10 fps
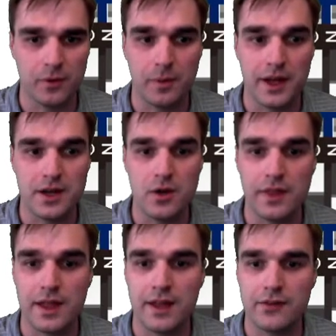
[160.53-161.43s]
but I know
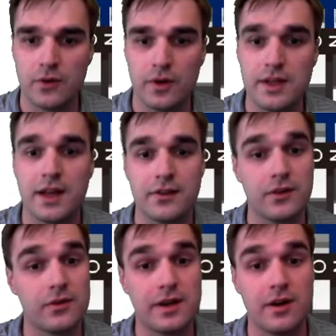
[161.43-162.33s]
that SOF, yeah, it
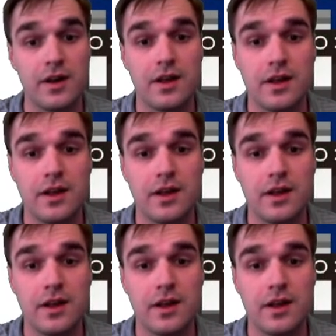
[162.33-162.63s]
says it right here.